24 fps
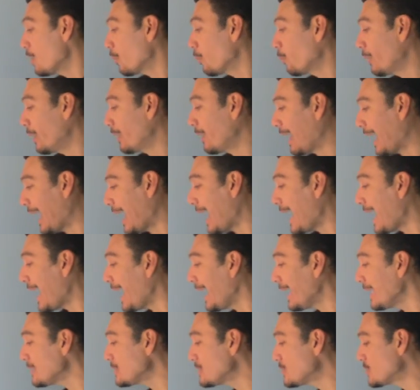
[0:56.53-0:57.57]
where
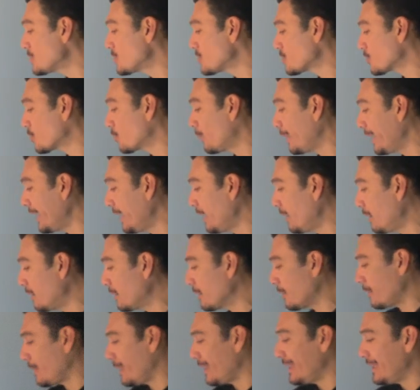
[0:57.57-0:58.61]
I
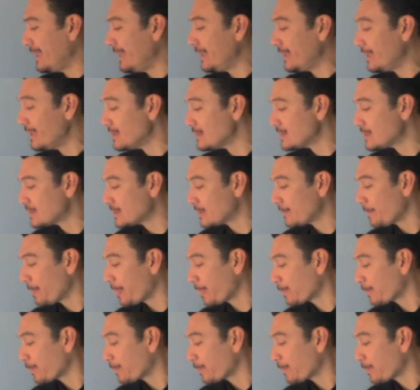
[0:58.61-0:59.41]
squared is